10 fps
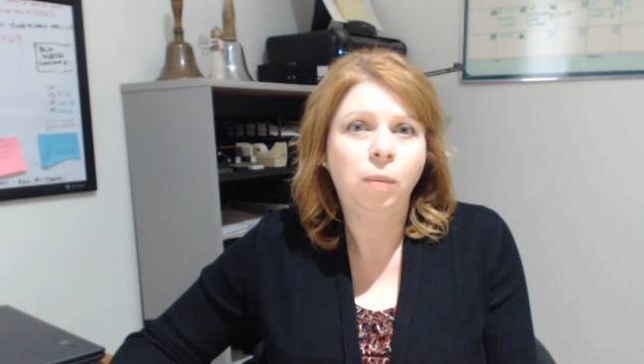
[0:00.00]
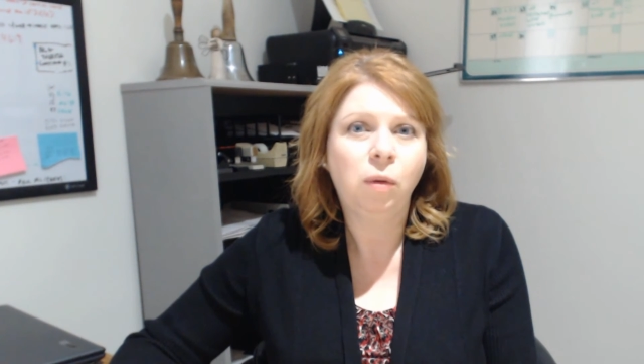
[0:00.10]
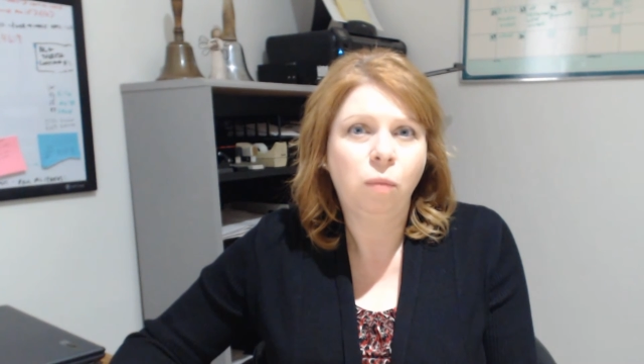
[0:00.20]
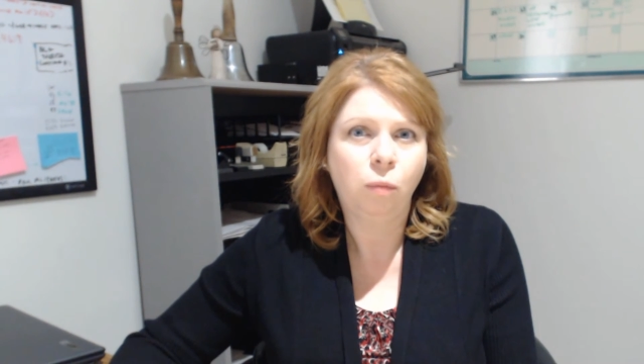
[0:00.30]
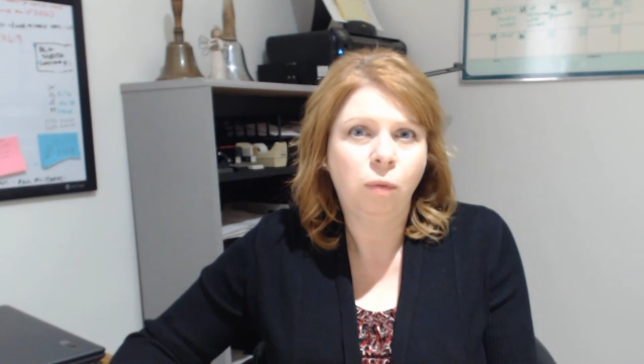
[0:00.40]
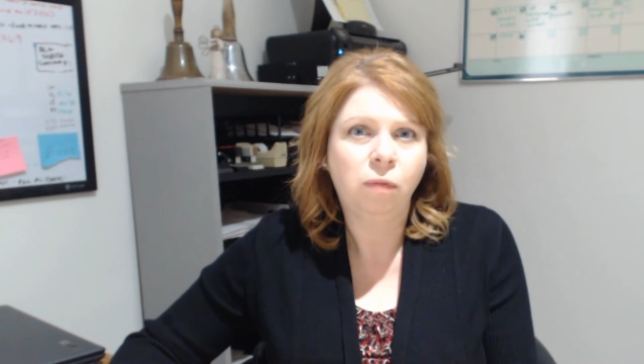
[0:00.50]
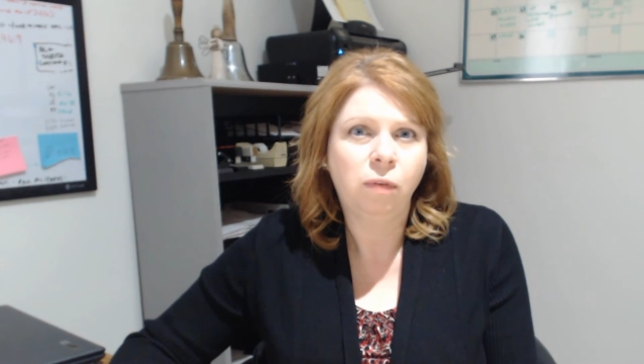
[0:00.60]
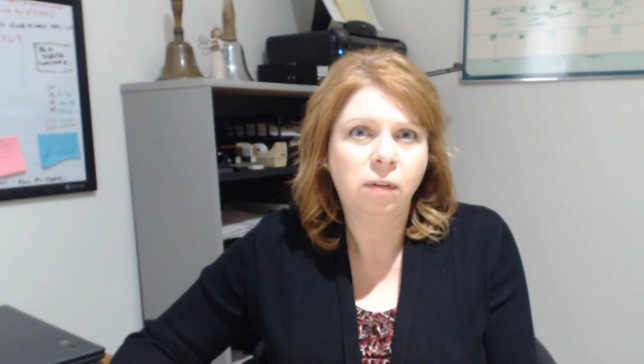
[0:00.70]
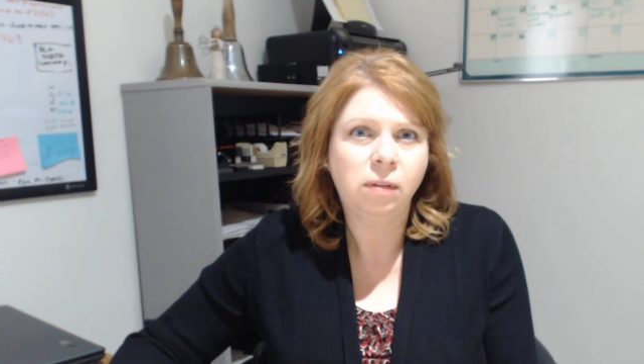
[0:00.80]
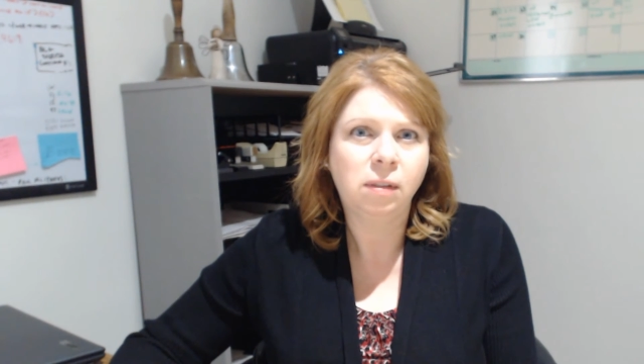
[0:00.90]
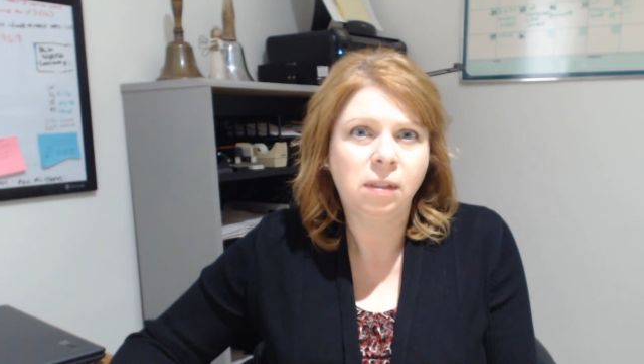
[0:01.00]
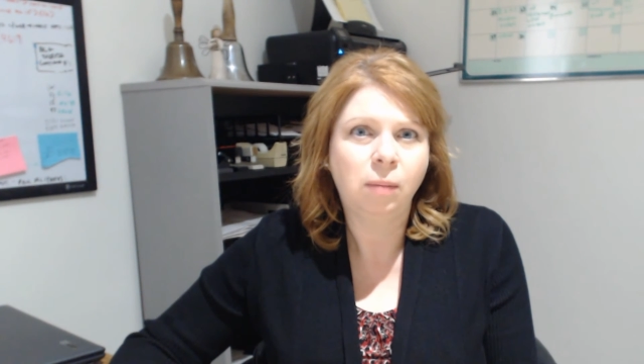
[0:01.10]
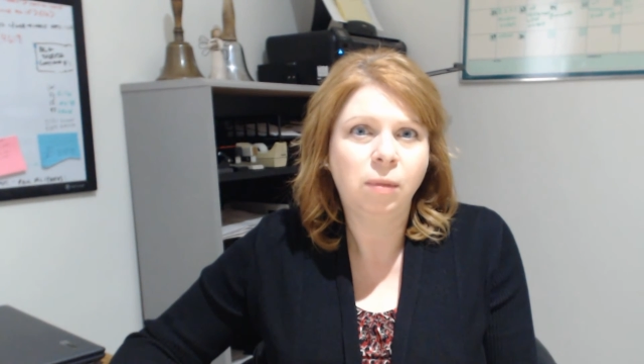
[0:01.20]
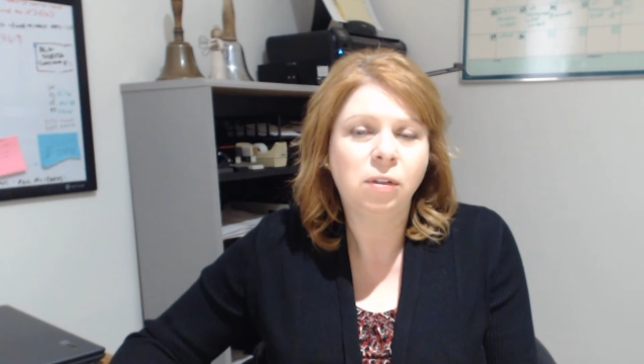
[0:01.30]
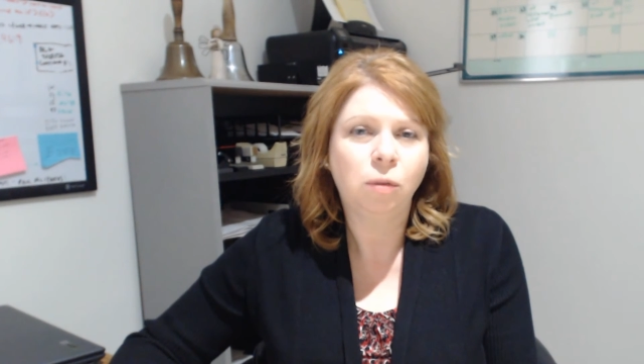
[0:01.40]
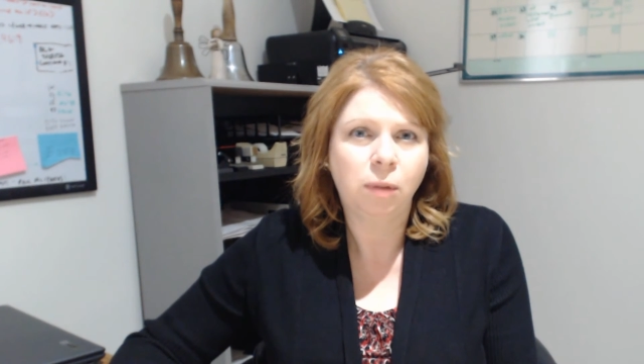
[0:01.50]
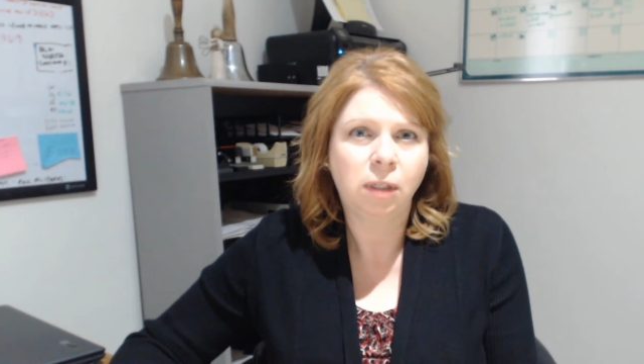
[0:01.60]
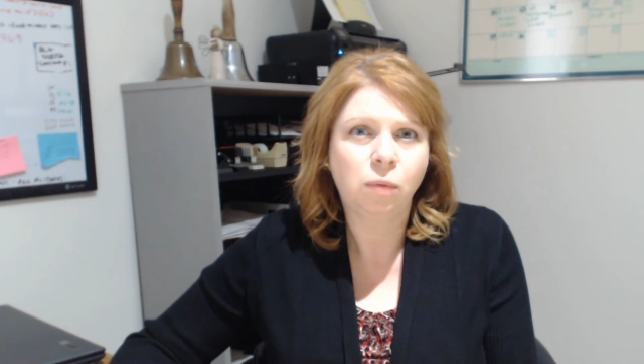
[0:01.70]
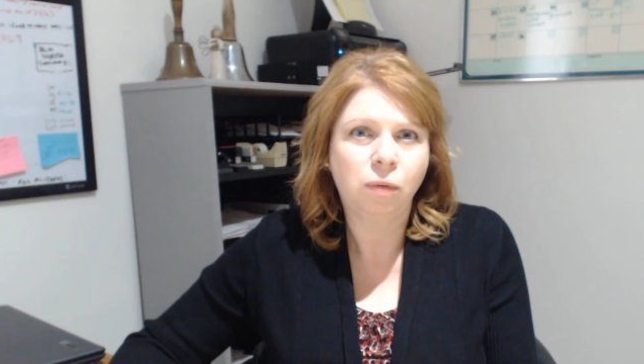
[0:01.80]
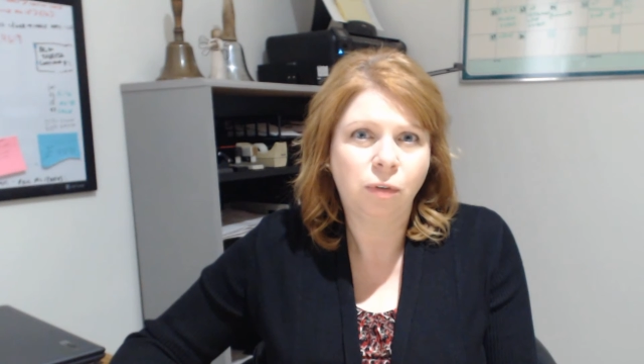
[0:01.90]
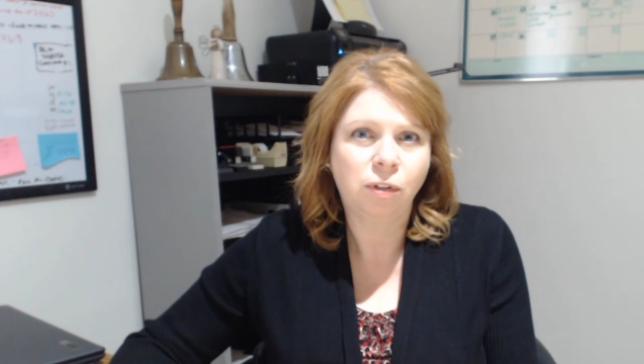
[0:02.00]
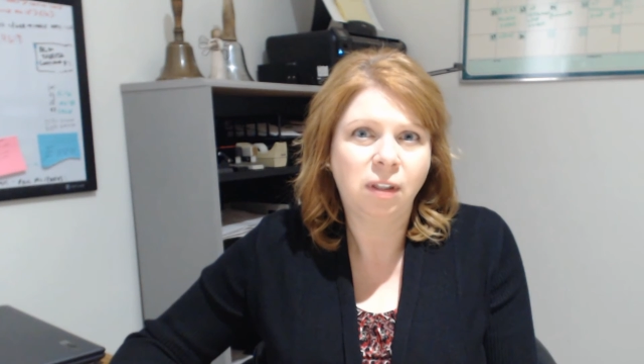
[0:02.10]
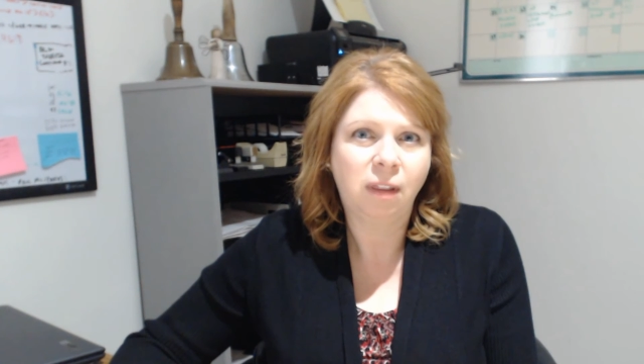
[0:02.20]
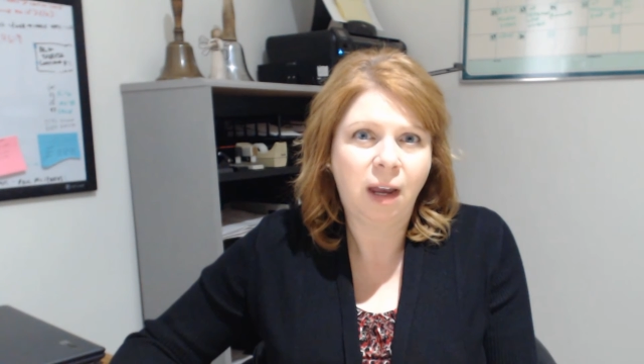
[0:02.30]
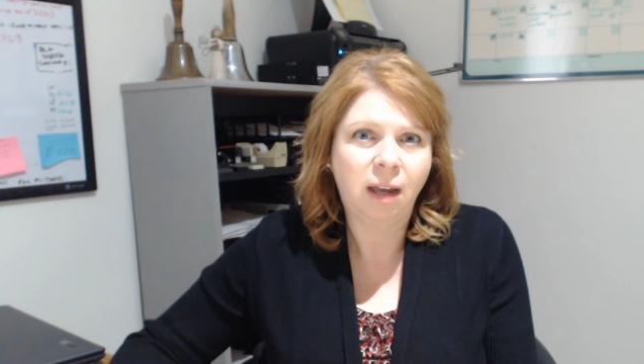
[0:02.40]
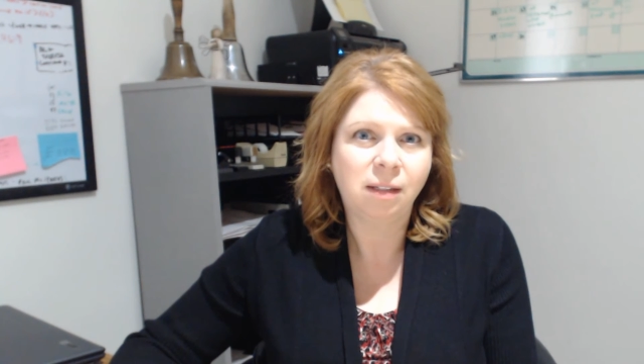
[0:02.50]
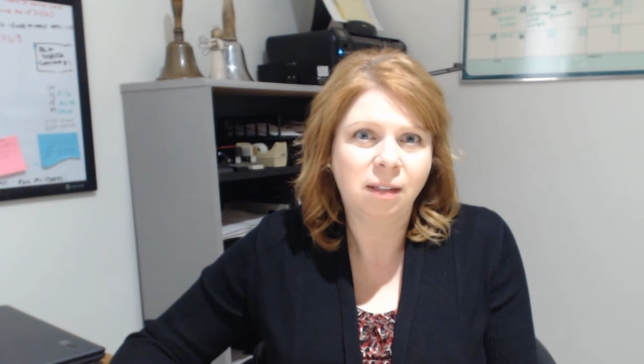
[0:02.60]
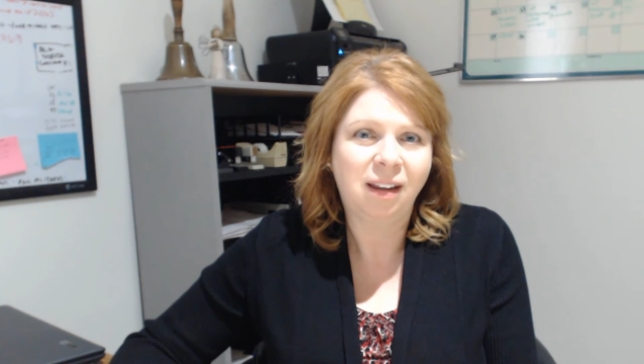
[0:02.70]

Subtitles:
be a rubric for this assignment, so please refer to that.